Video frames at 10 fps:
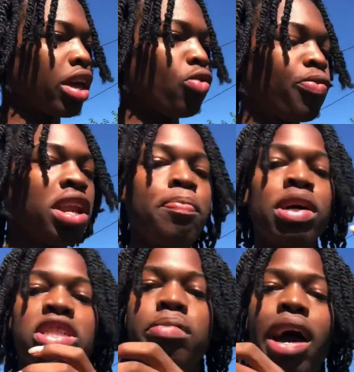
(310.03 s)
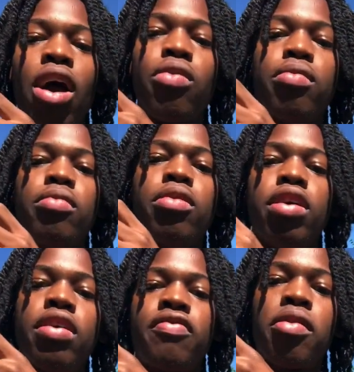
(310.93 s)
really push them out
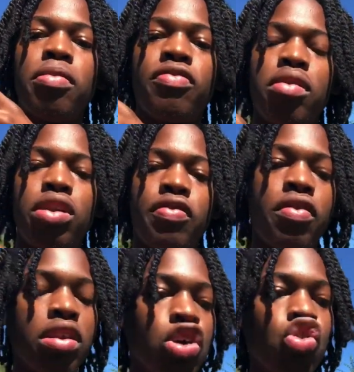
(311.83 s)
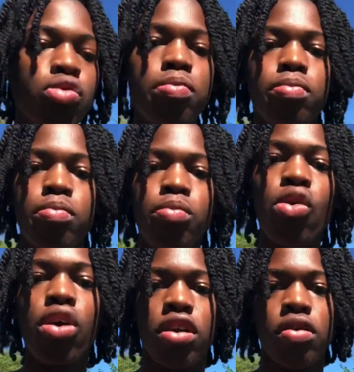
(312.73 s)
from the group
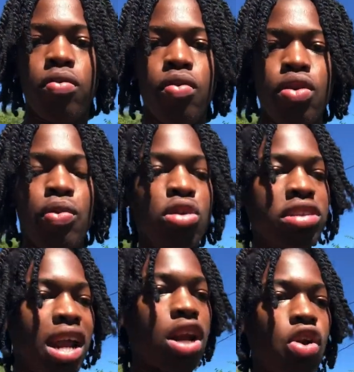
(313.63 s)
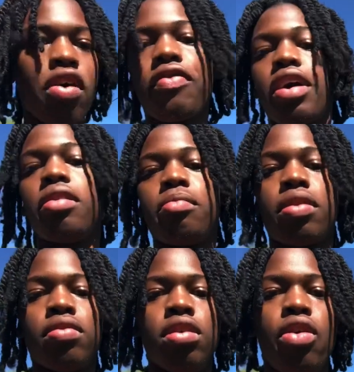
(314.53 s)
more when you try to glorify them,
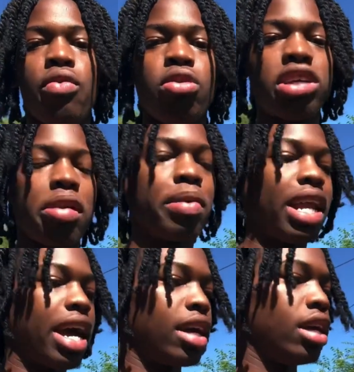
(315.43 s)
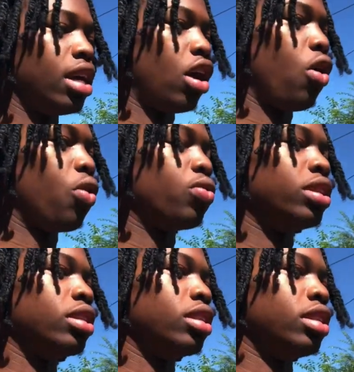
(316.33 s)
bro. When you try to be like, oh,
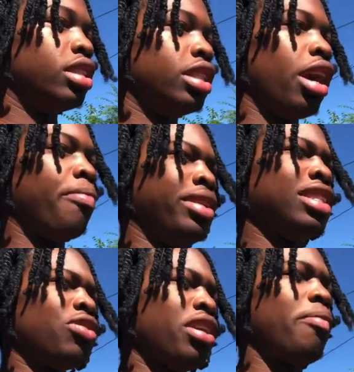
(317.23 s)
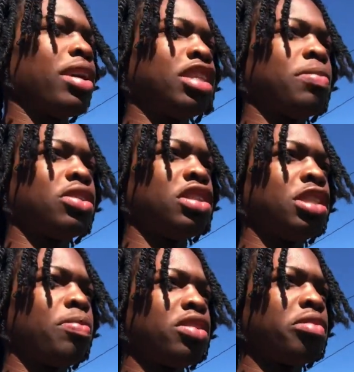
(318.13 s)
this or that about that special needs
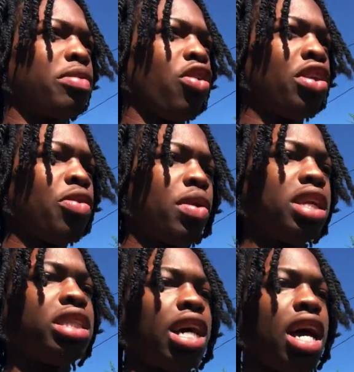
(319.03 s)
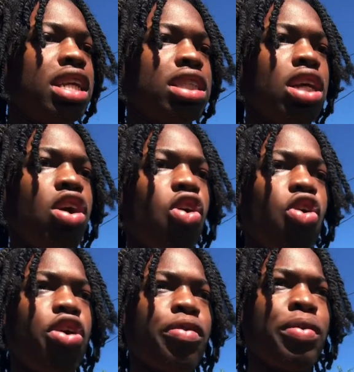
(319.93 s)
person, bro, or they won this challenge,
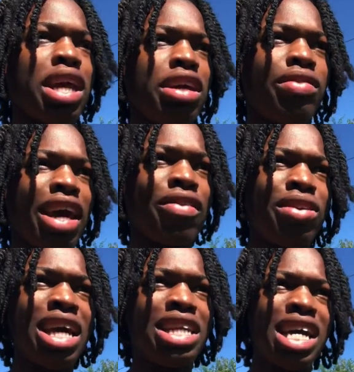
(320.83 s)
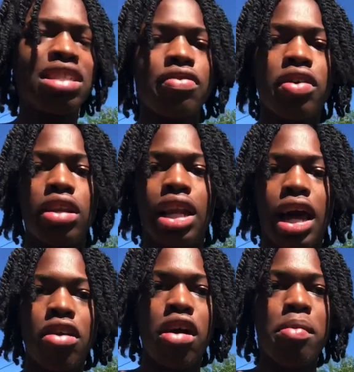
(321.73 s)
or when they dance in front of the light,
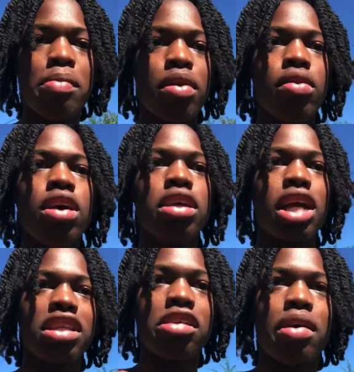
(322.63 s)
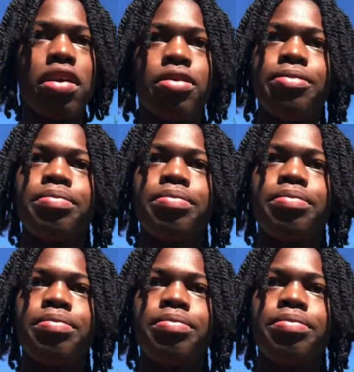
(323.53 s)
you know what I mean, bro? Gotta think about it.